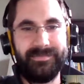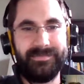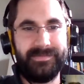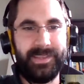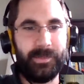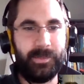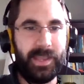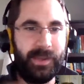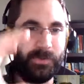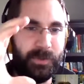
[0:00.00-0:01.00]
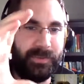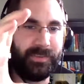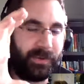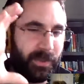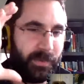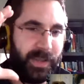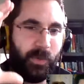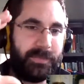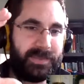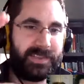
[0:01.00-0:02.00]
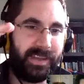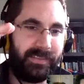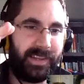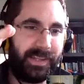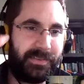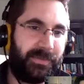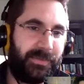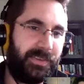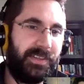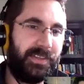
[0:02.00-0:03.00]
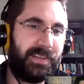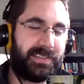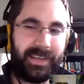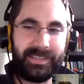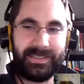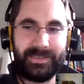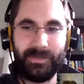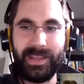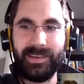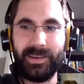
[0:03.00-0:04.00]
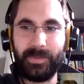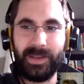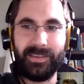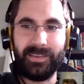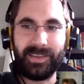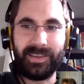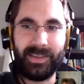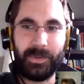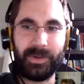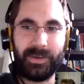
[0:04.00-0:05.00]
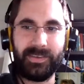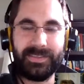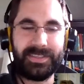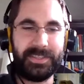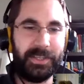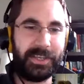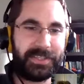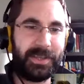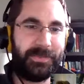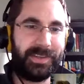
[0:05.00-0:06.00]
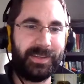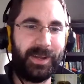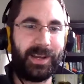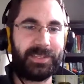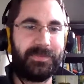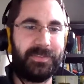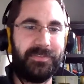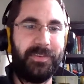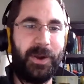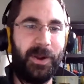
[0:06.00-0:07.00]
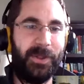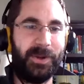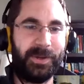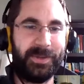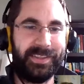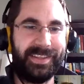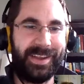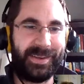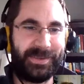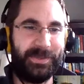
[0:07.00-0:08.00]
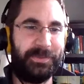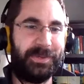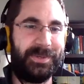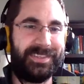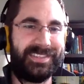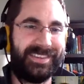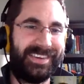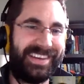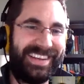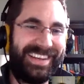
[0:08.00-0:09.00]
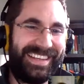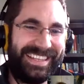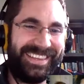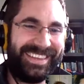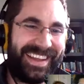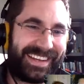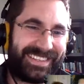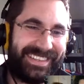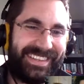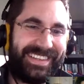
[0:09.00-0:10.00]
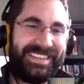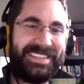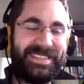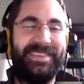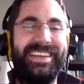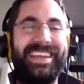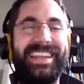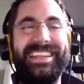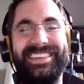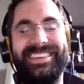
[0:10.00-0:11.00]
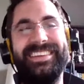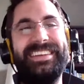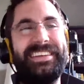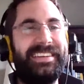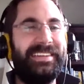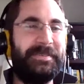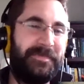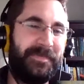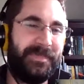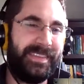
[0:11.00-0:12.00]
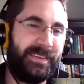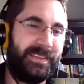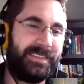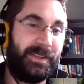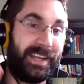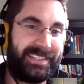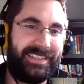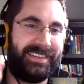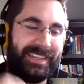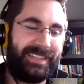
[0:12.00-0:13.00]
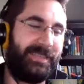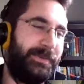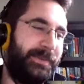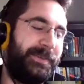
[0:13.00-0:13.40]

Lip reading: the main Ubuntu, or the main website rather, for Linux Fest made it appear like they were still accepting talks for far longer than they actually were. So I didn't actually get to submit anything. So next year I will.